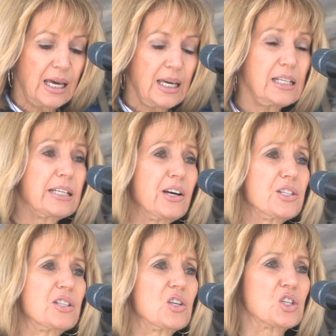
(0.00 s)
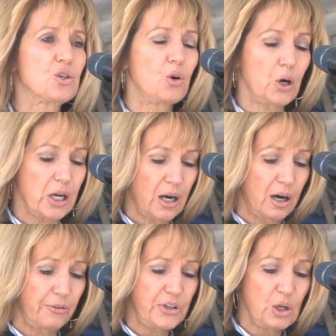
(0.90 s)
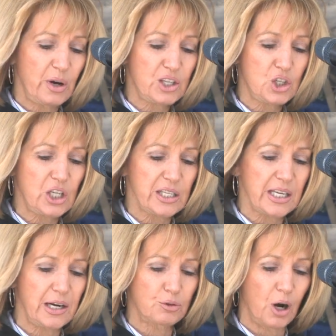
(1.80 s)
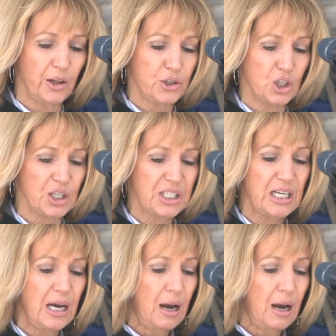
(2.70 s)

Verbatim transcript: he tells the story of USGS hydrologist